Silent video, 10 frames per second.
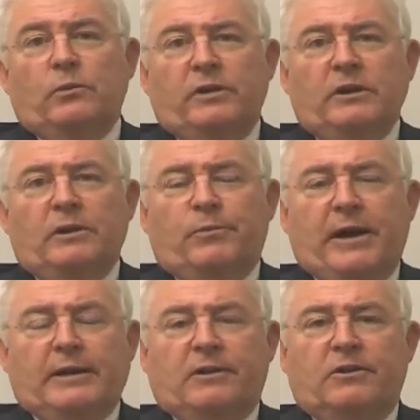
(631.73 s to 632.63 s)
within your
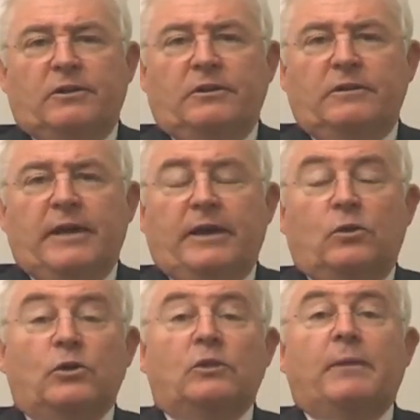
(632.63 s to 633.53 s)
practice to do that,
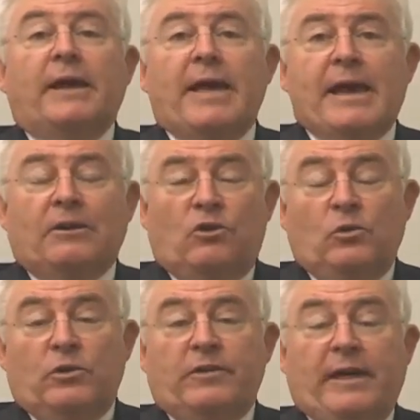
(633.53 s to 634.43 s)
or you may
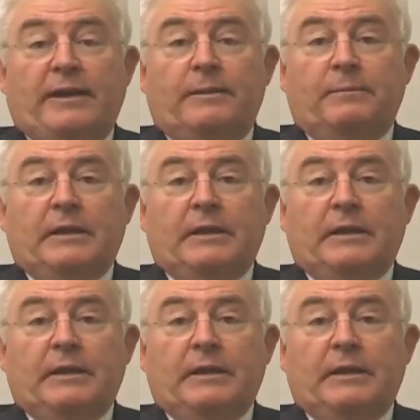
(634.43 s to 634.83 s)
outsource that.